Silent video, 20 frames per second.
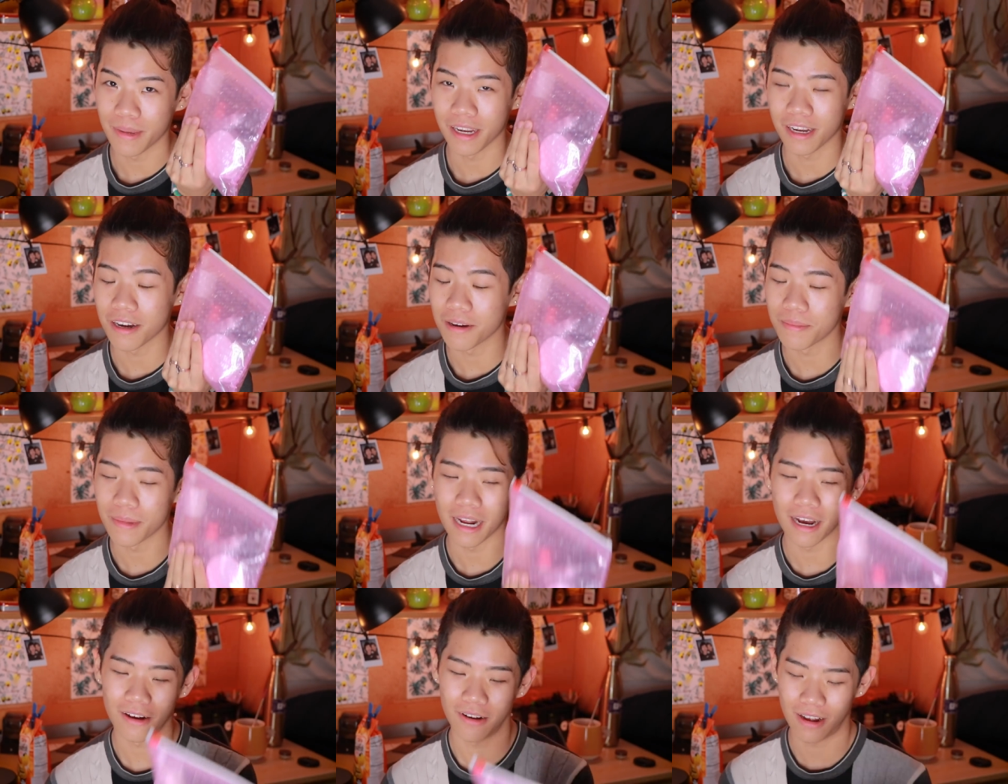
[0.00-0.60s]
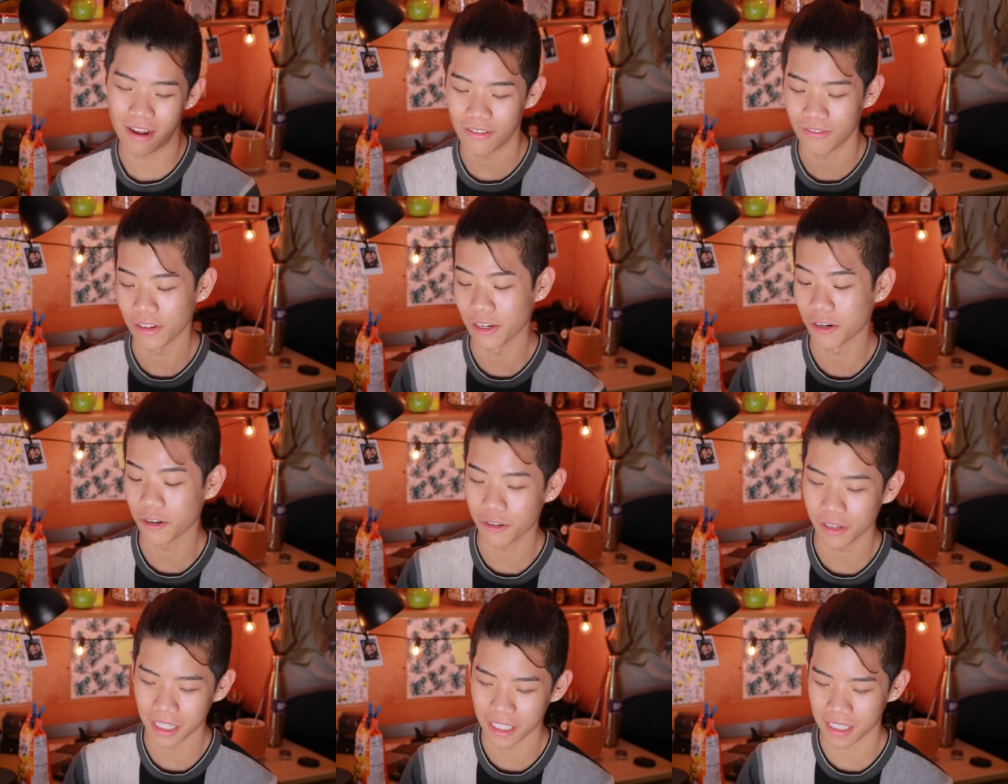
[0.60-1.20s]
makeup now. I've
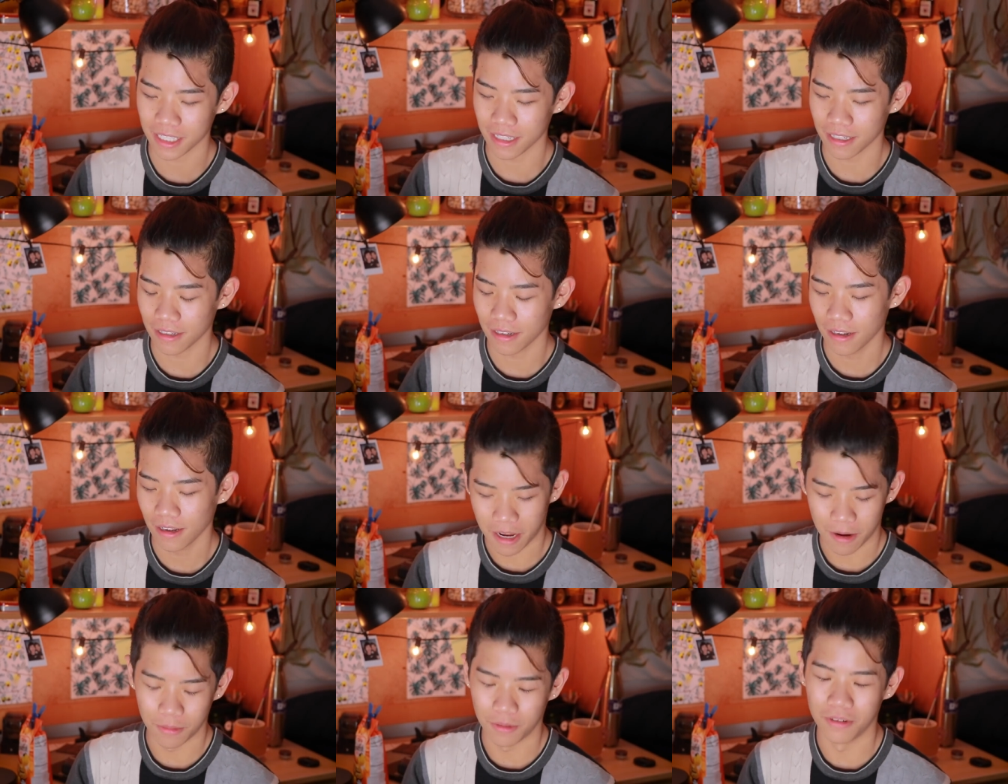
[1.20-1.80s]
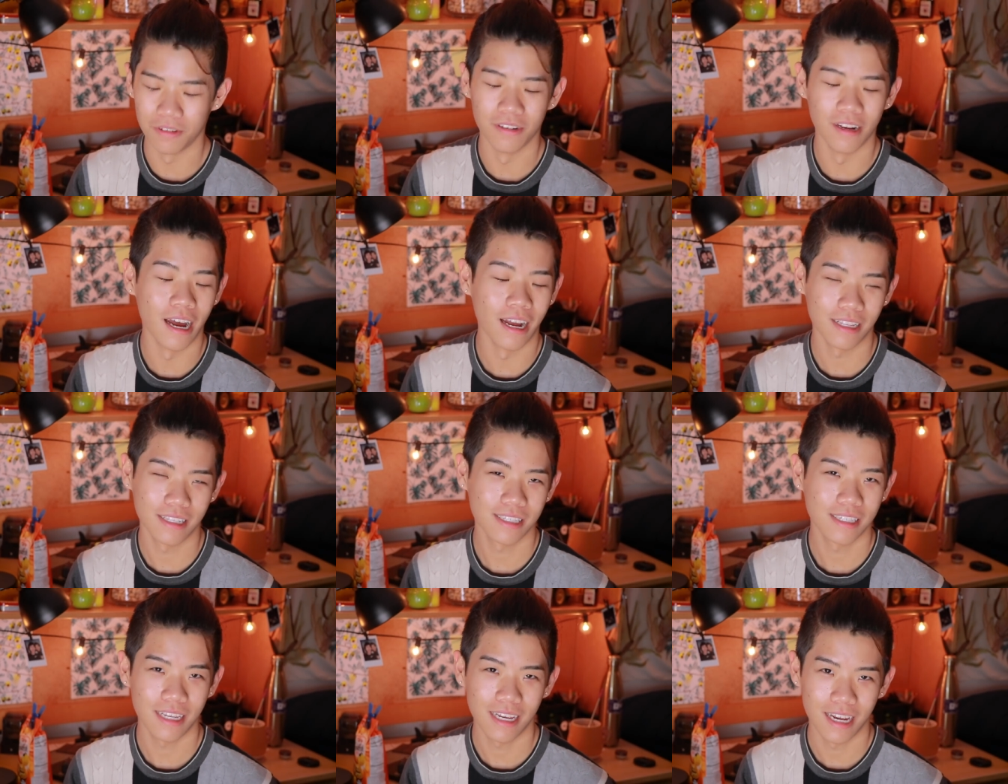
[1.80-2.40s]
increased it. I will
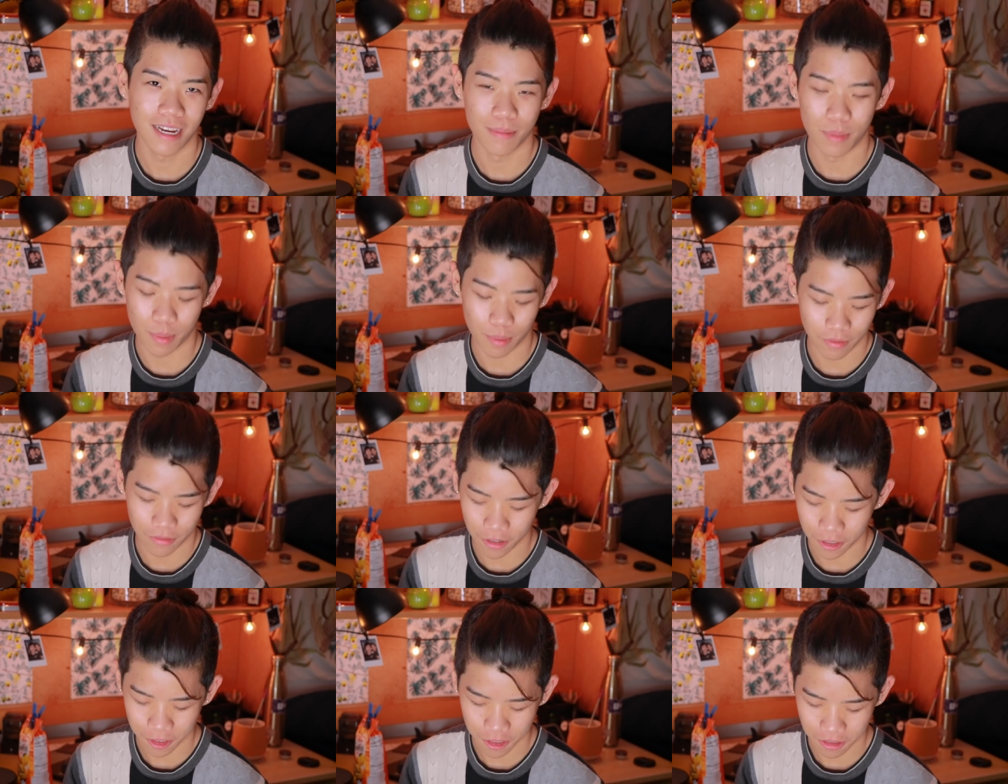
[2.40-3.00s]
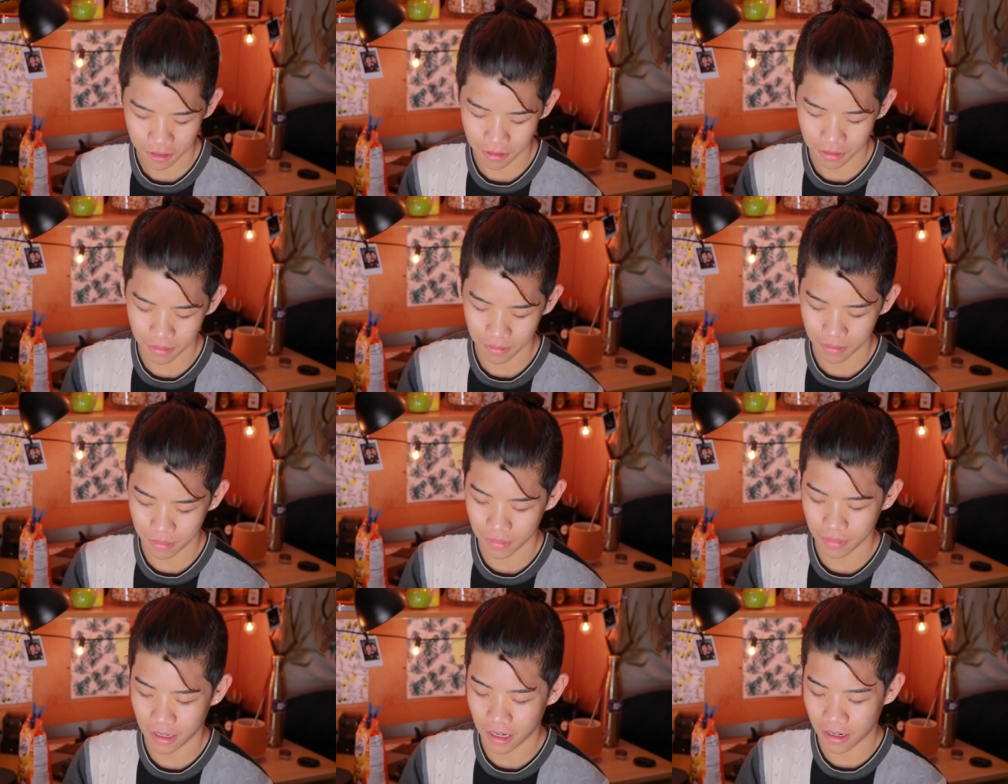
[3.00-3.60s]
not say I'm a professional
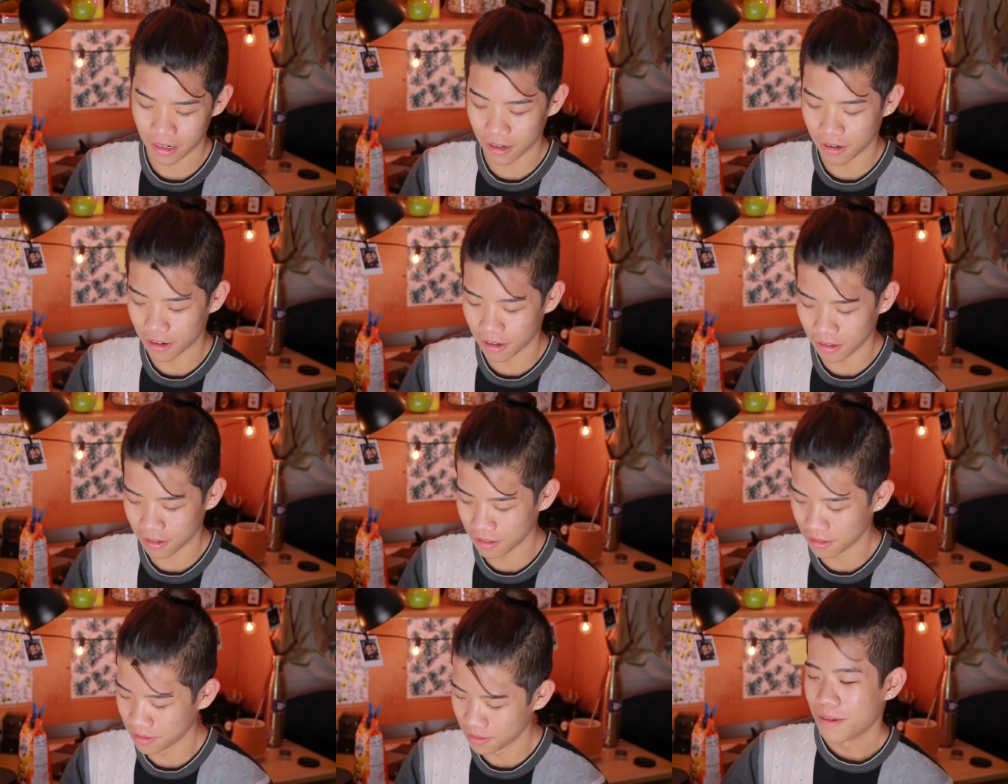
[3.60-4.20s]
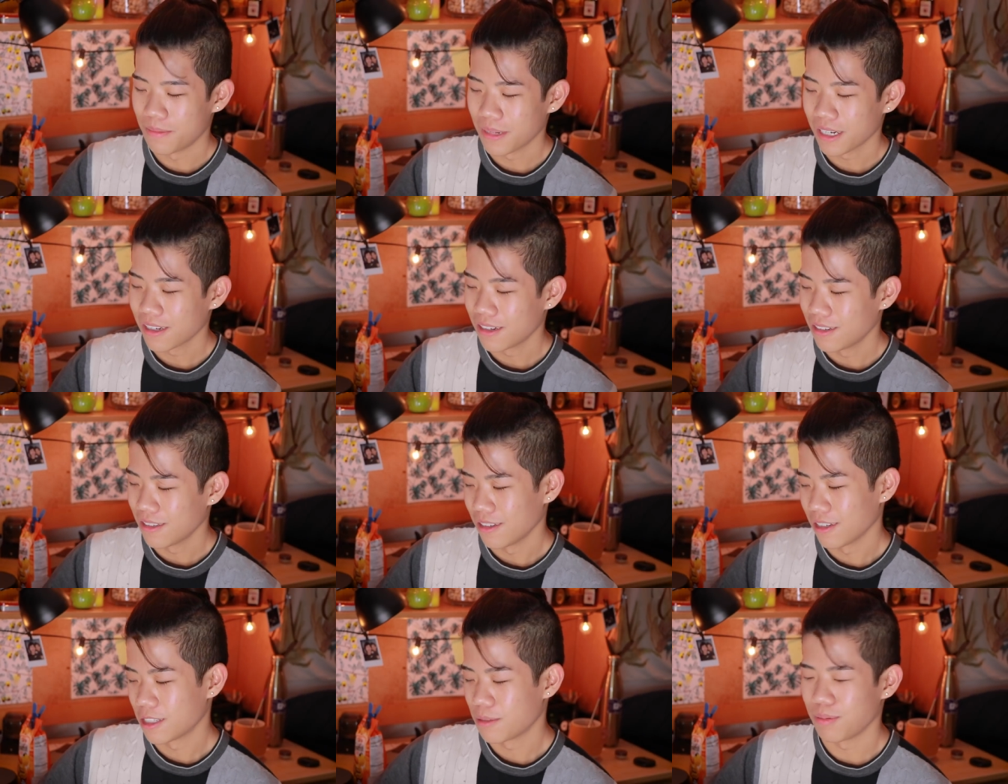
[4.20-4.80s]
at all. I'm not gonna
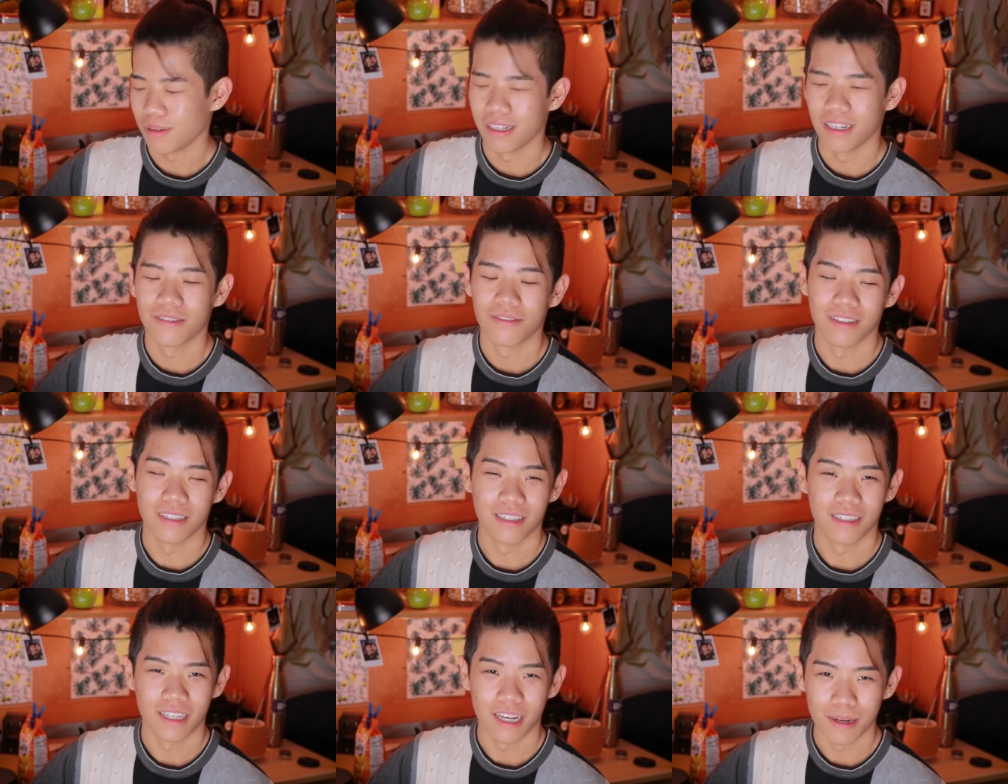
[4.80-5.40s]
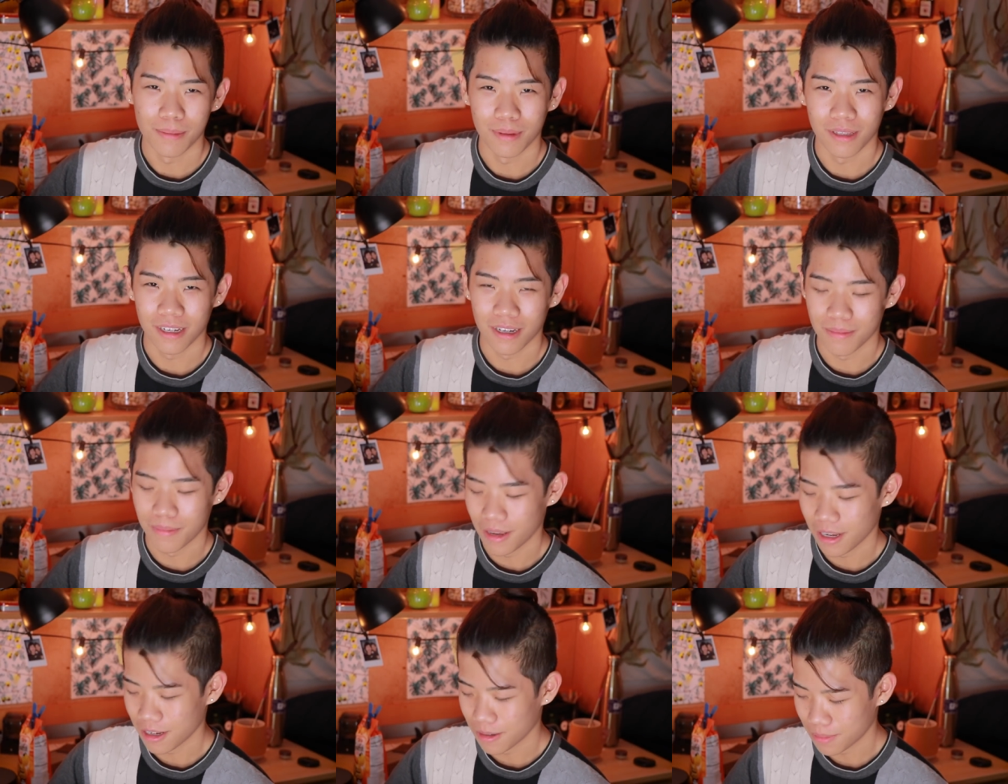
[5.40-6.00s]
explain every step like a
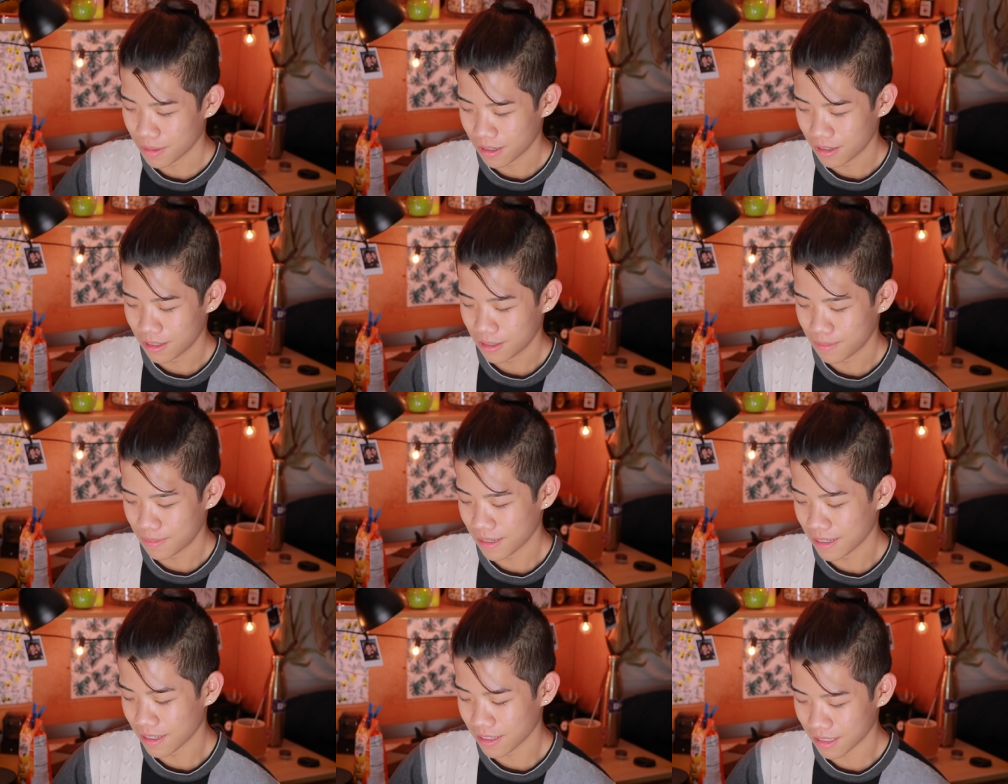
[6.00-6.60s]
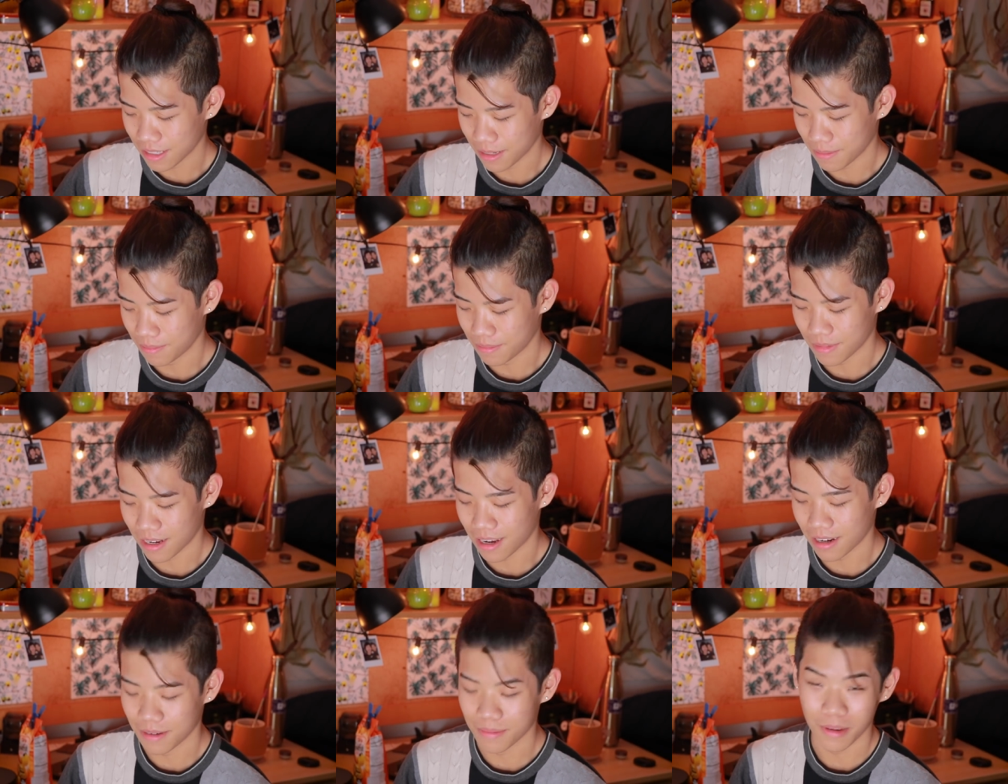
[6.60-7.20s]
makeup artist because I'm
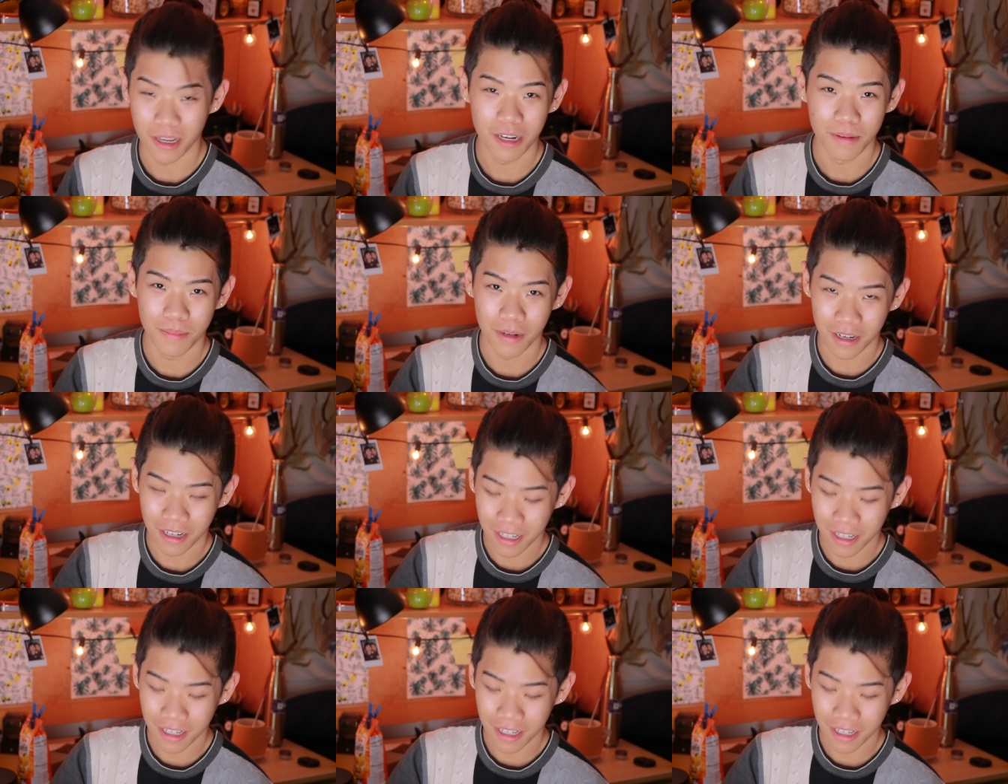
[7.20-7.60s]
not a makeup